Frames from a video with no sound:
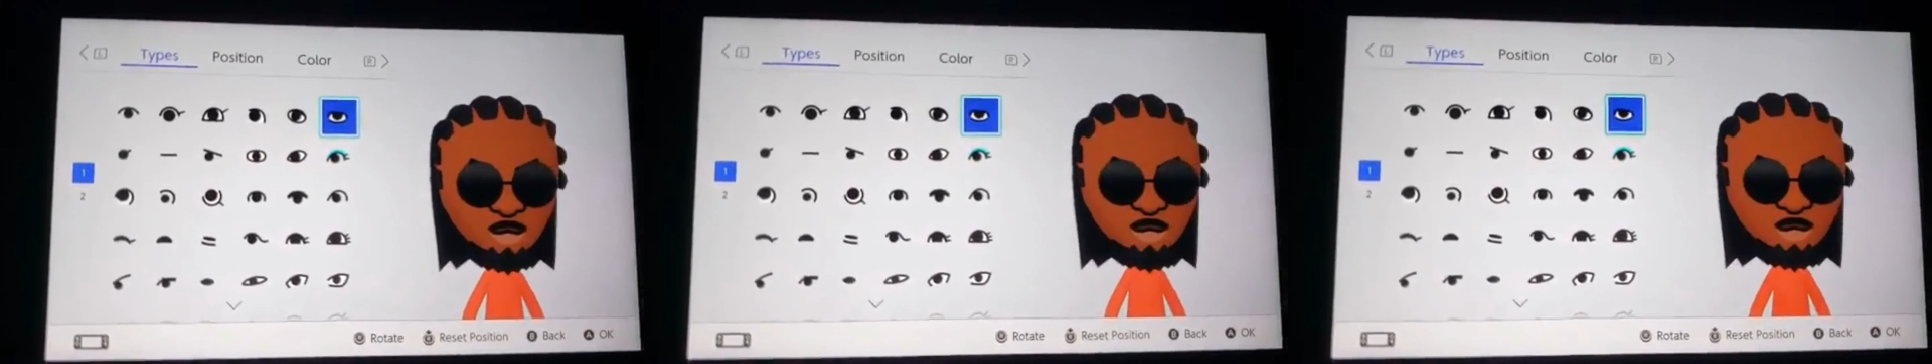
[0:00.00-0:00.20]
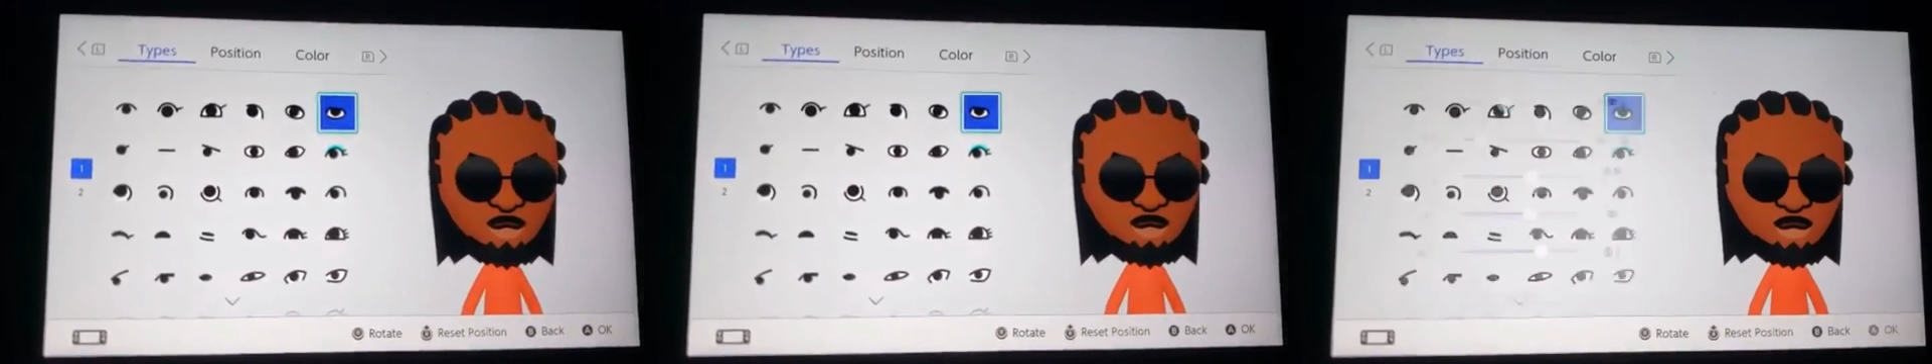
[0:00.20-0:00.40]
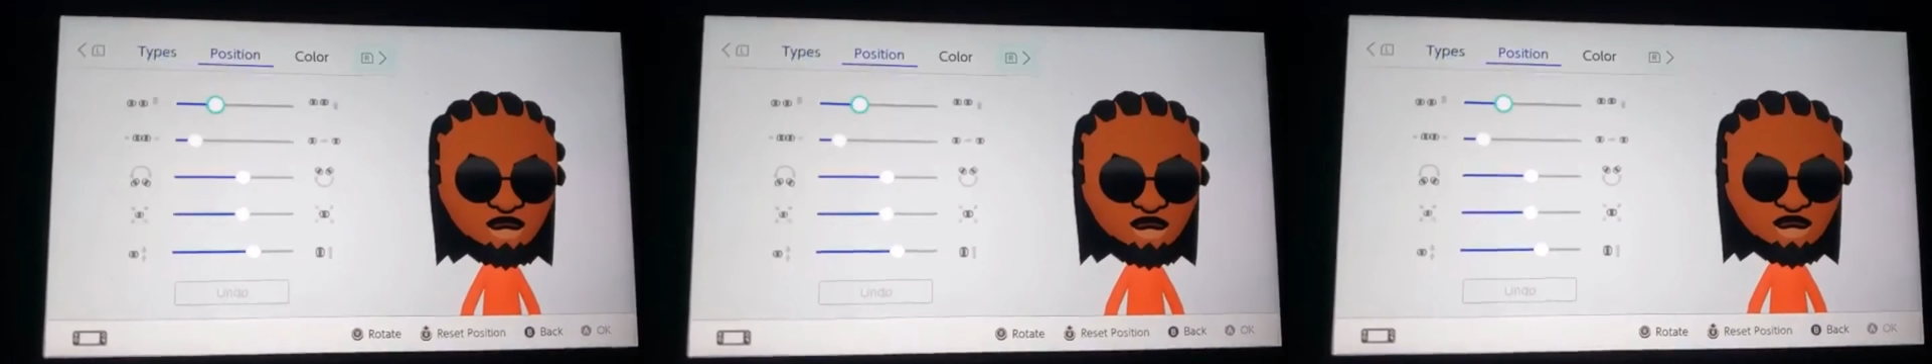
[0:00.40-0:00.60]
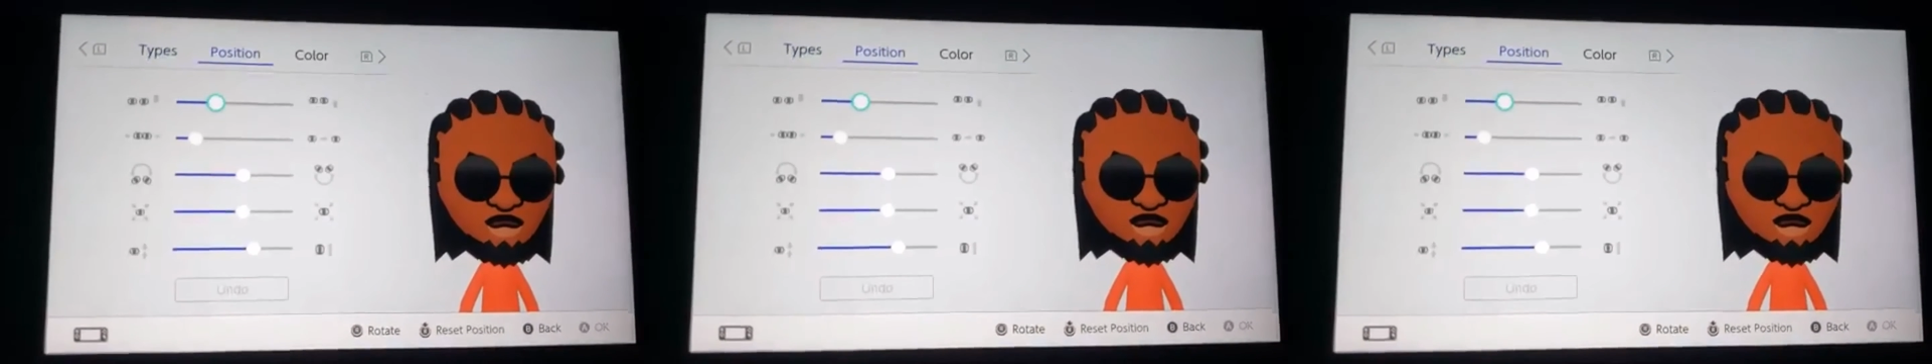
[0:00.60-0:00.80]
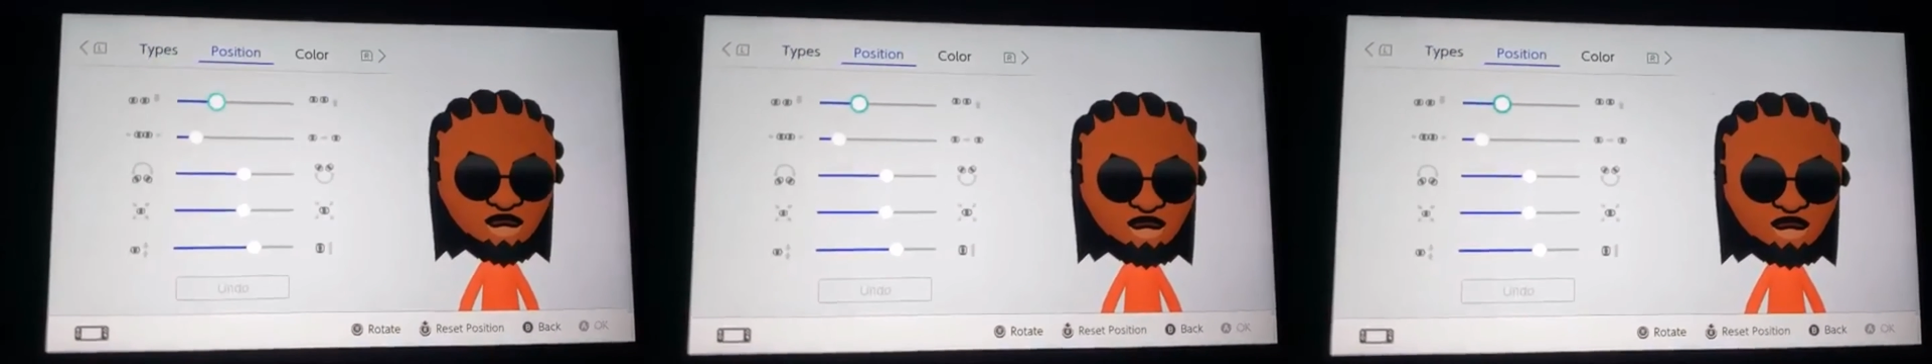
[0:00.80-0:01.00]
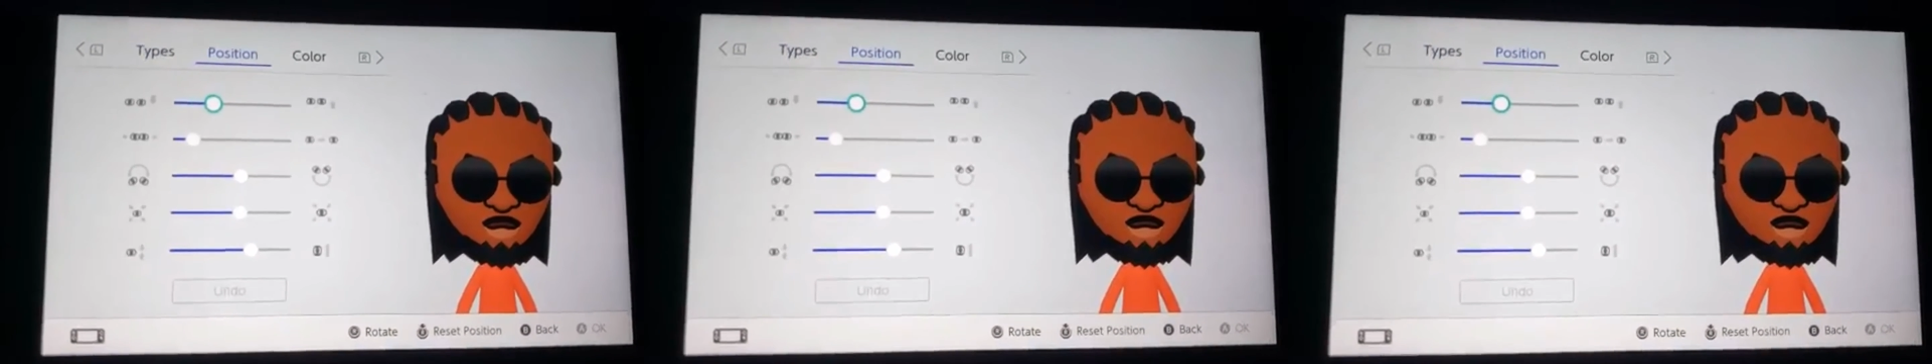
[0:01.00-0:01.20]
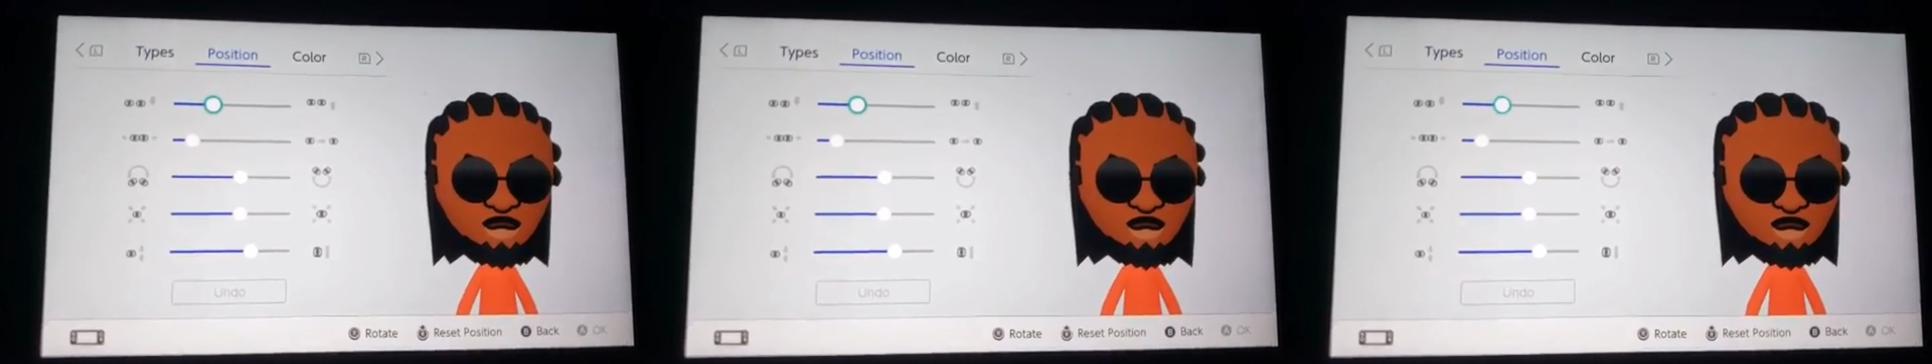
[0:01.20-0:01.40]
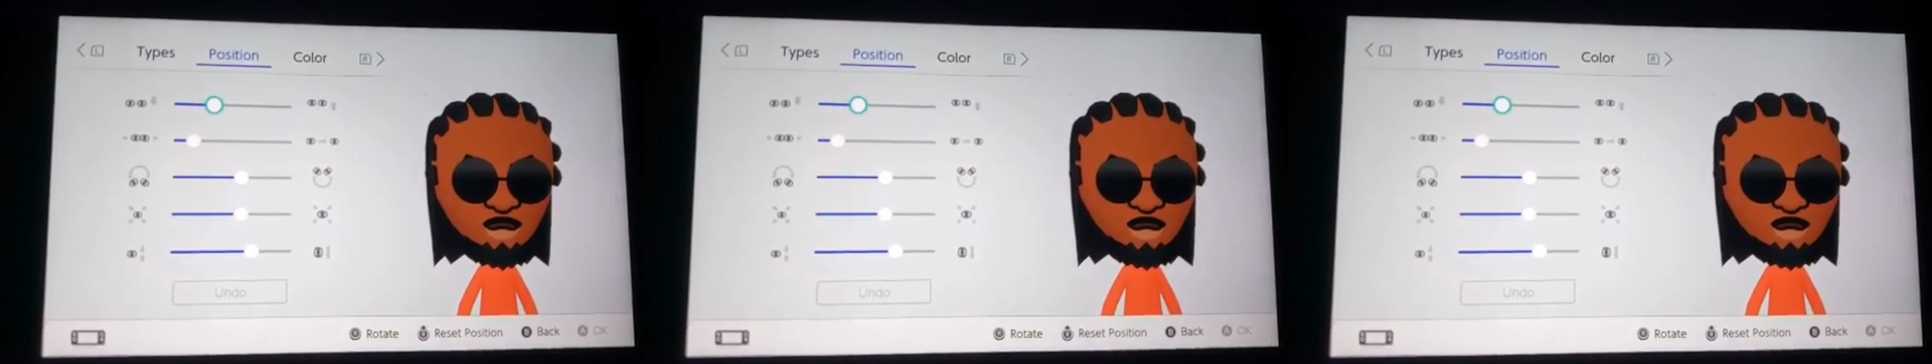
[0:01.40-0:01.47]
of can't see them, but either way,